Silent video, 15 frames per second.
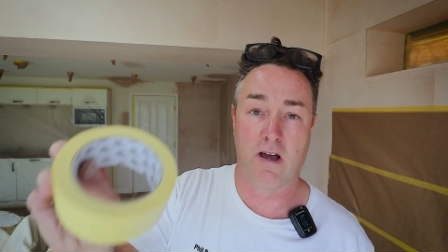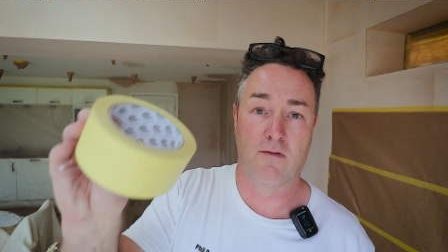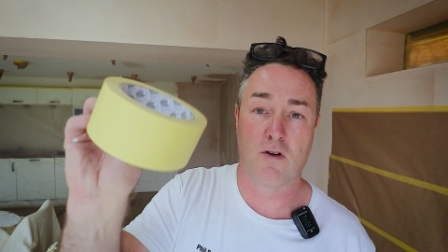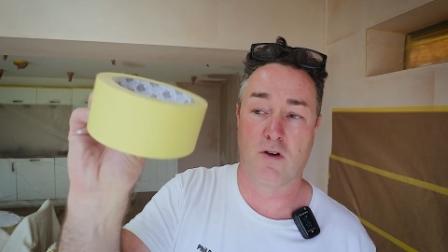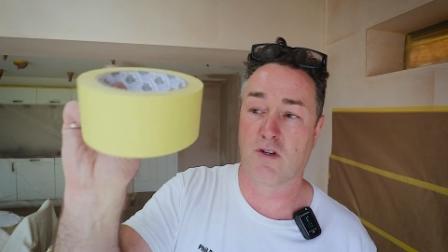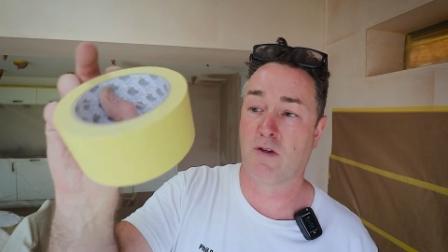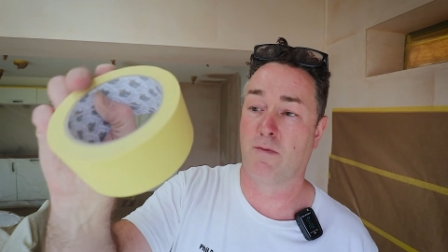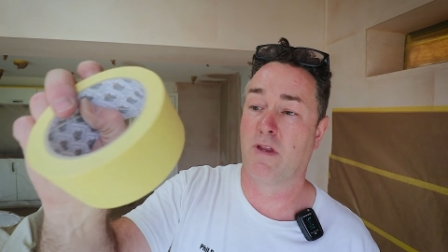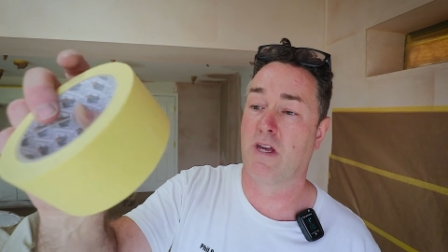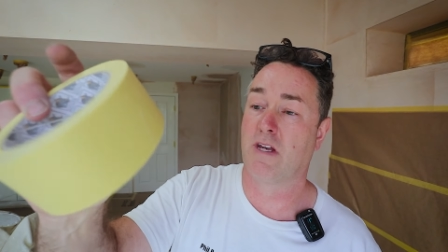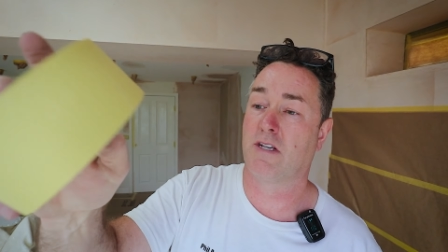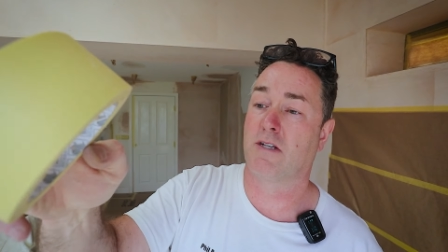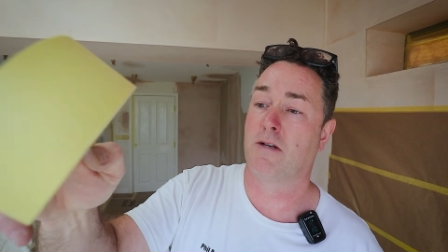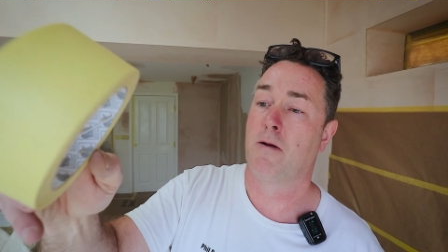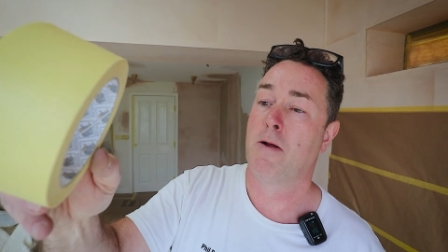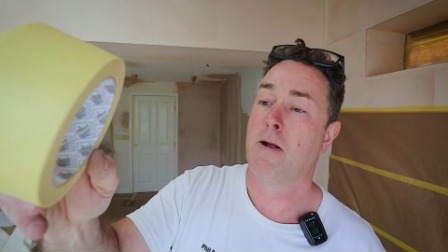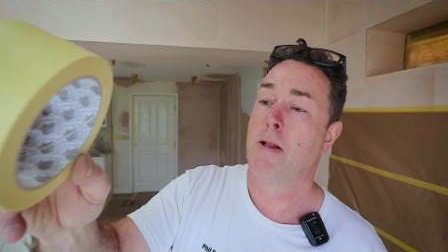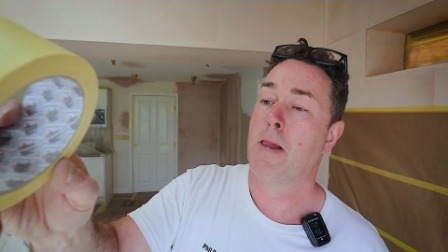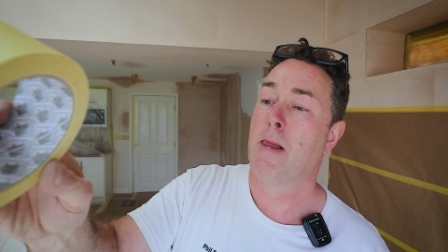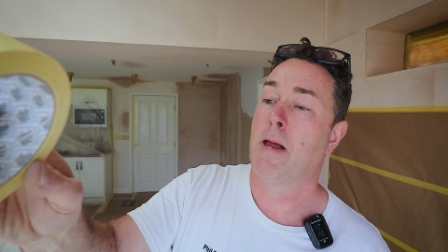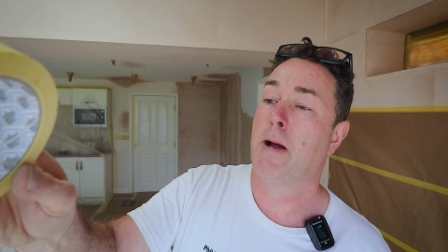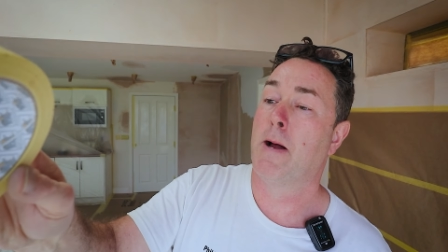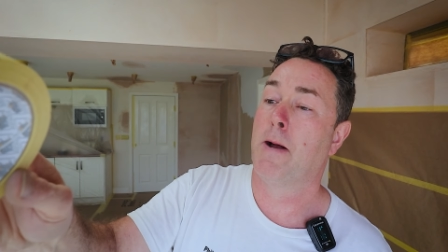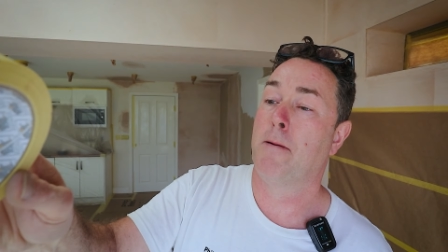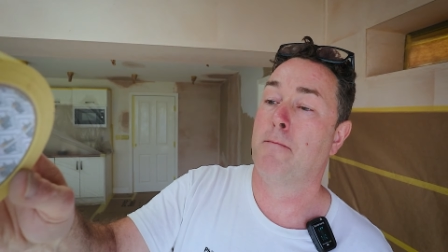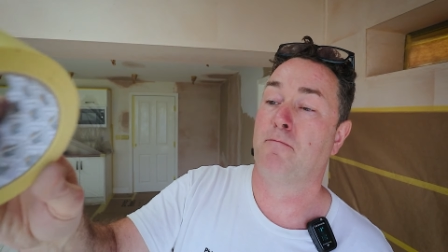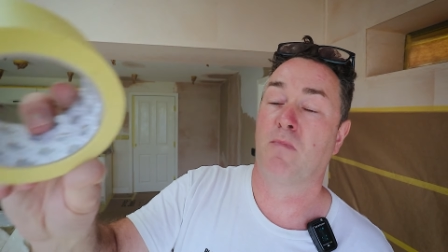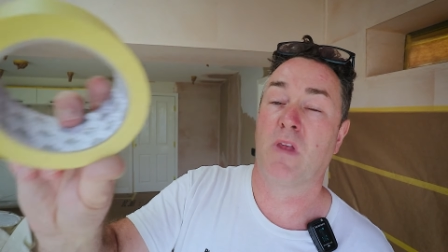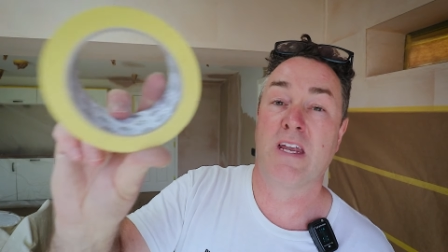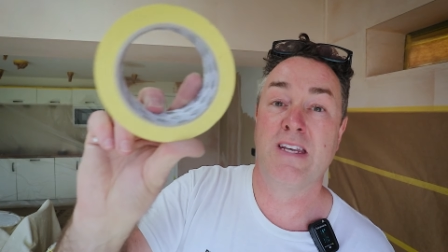I've got some of this
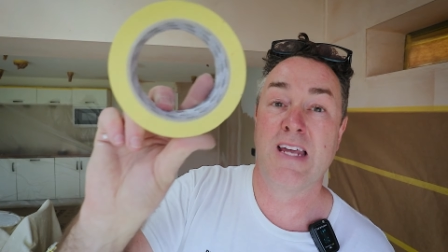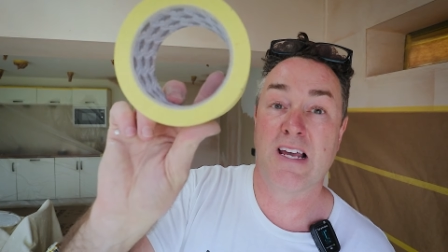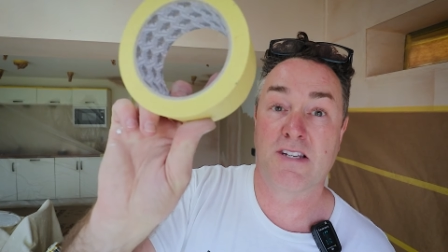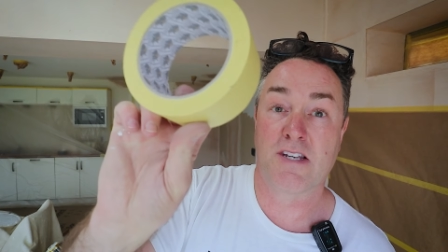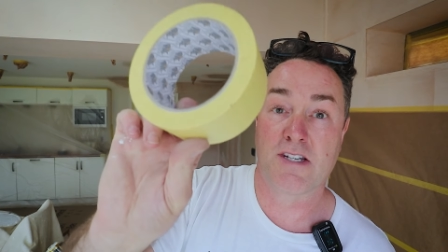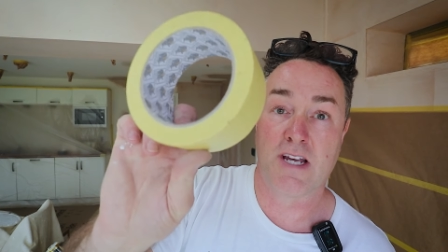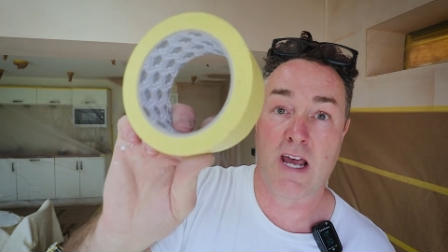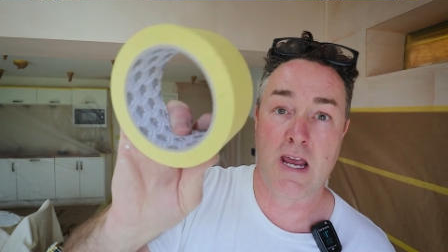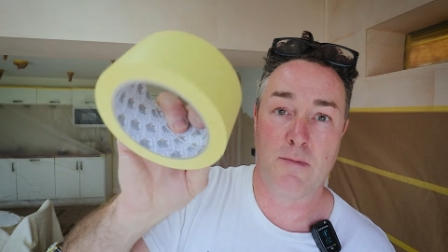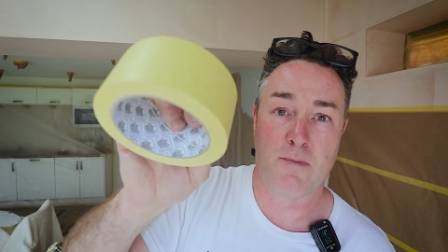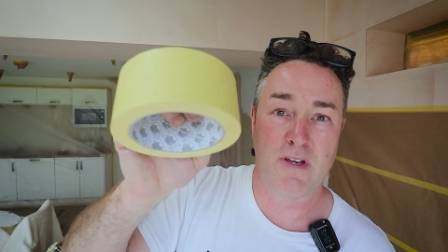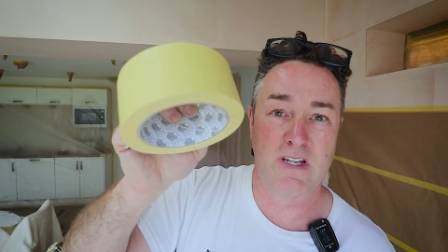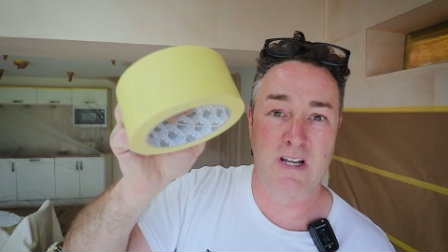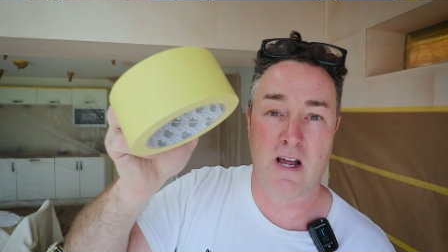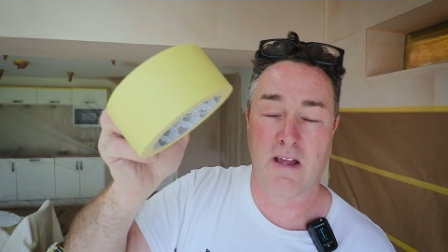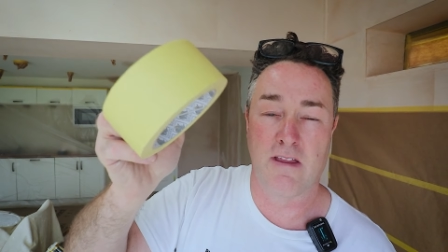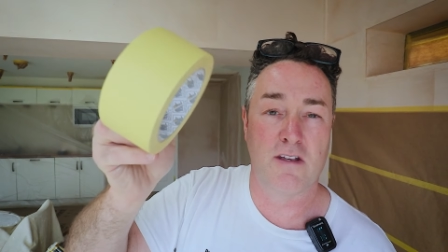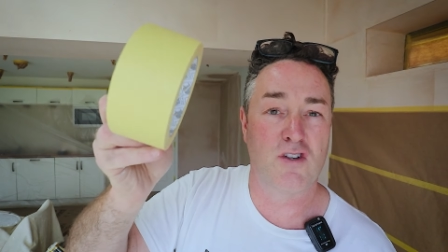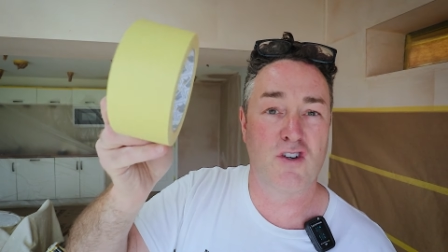um, Indasa tape. It's like the